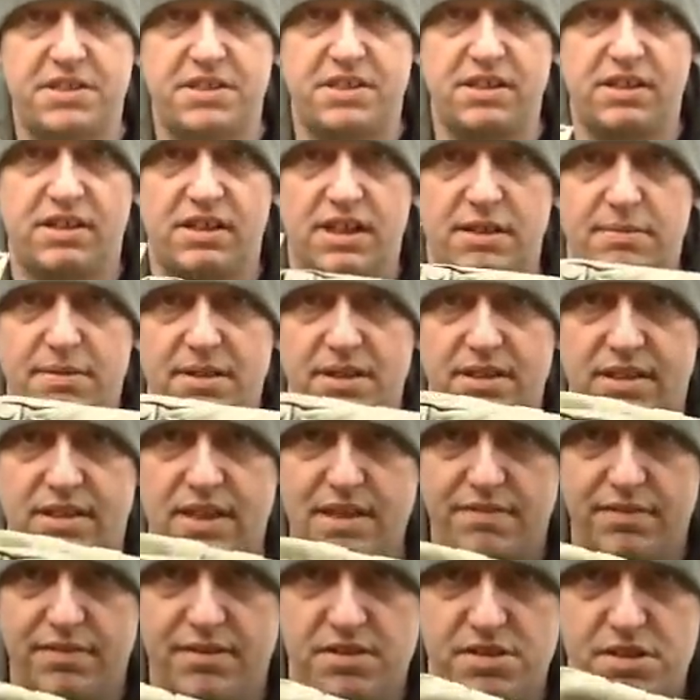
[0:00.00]
actually going to be
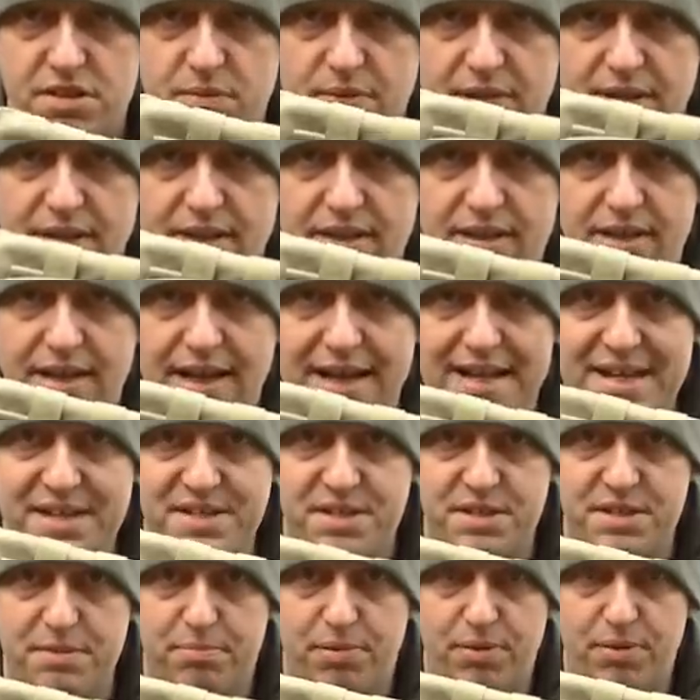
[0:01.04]
giving this away
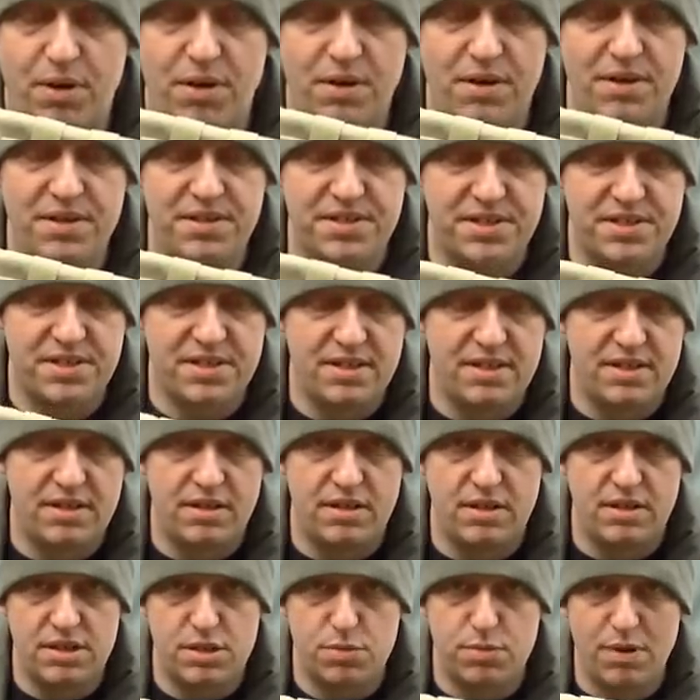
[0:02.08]
as the prize.
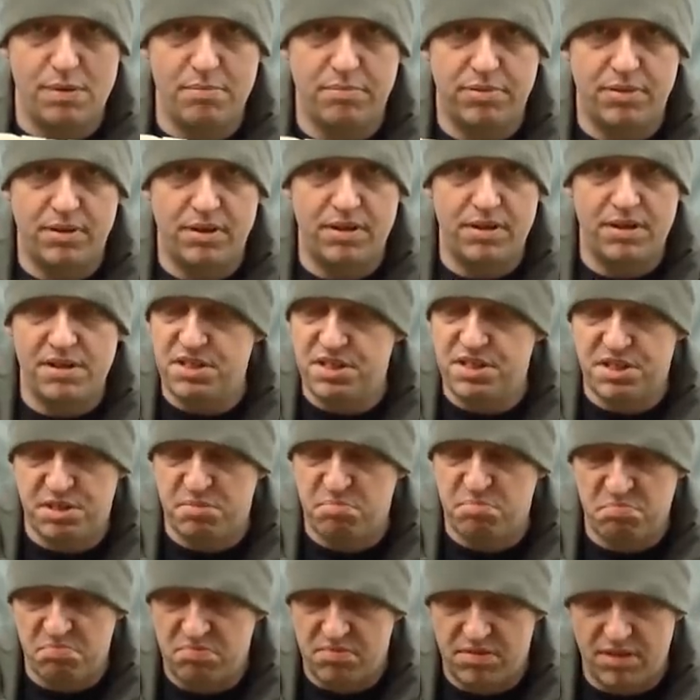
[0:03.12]
It's one
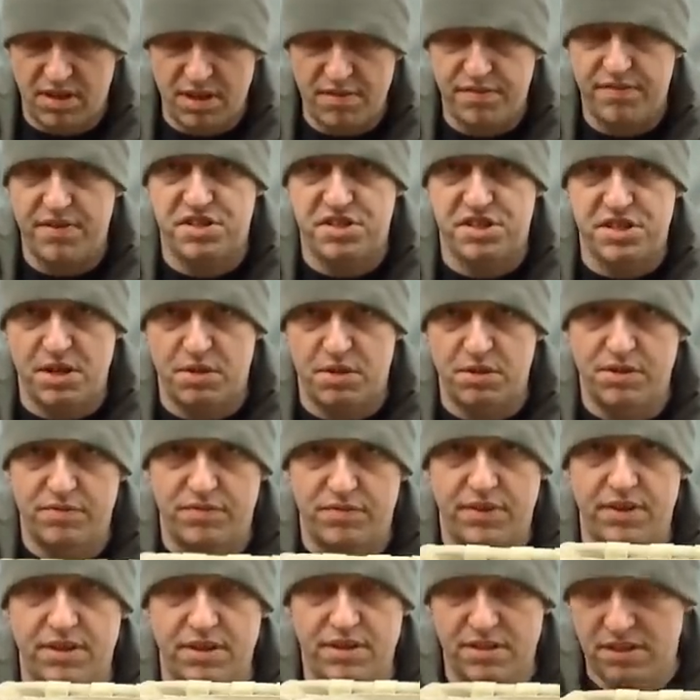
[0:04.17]
prize, no first, second or
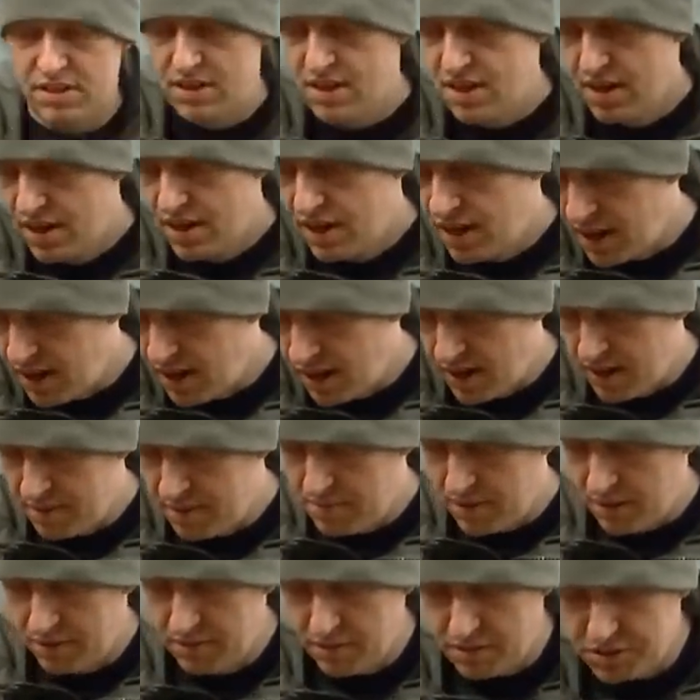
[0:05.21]

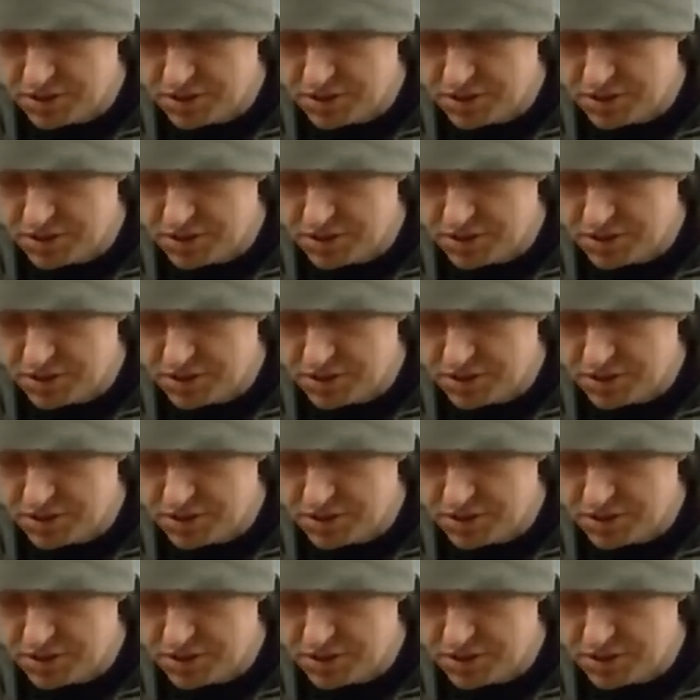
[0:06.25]
third. I'm